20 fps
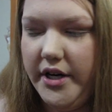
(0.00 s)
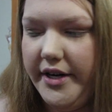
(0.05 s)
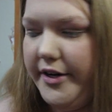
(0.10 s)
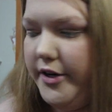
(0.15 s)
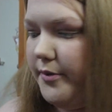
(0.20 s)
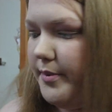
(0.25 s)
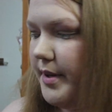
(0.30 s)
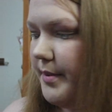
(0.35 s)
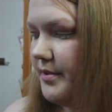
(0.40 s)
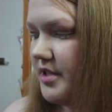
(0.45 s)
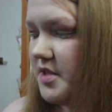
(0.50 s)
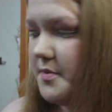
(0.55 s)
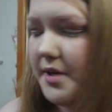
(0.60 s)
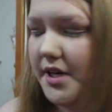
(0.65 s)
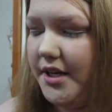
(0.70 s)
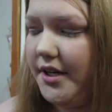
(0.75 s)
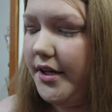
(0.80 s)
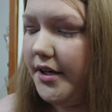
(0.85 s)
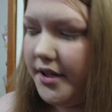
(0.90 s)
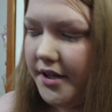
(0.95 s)
I know people
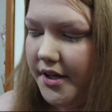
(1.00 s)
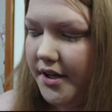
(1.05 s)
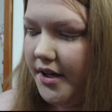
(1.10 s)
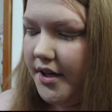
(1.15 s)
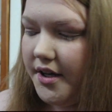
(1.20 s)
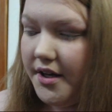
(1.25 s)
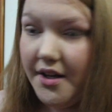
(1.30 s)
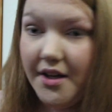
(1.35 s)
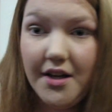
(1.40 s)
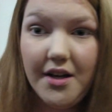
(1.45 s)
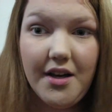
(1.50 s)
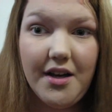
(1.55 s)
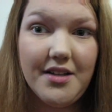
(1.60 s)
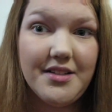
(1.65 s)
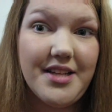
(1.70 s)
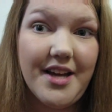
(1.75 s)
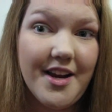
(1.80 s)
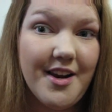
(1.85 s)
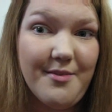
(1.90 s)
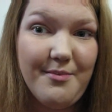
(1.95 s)
spend a
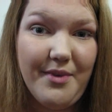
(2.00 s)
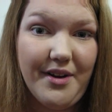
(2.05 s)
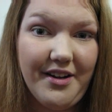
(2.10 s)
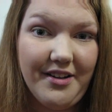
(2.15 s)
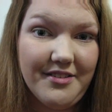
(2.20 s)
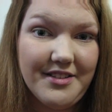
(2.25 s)
ton of money